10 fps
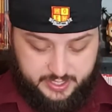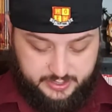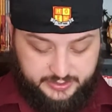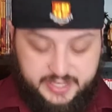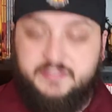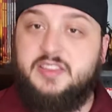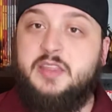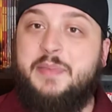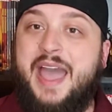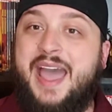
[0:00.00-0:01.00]
live in
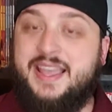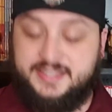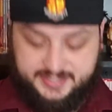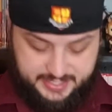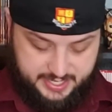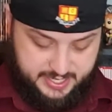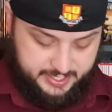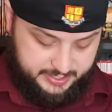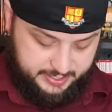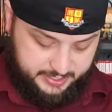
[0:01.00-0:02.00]
the past,
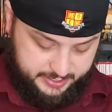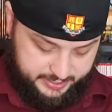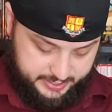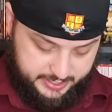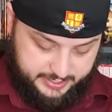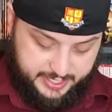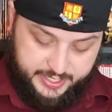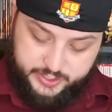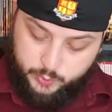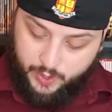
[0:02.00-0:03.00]
and
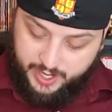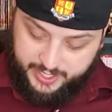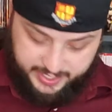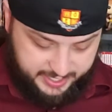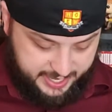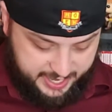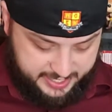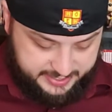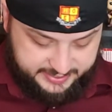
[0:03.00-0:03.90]
that is why he has